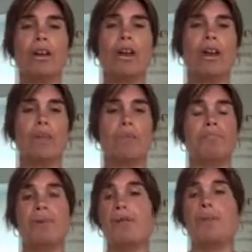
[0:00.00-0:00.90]

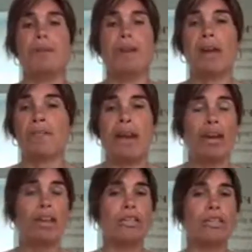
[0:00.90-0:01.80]
You maybe have
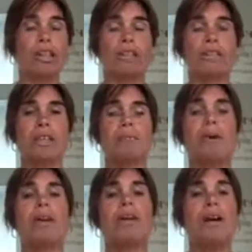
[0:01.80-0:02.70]
anxiety,
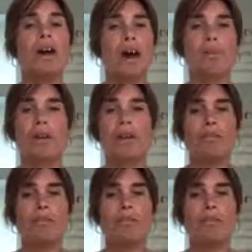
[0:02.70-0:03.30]
but I'm kind of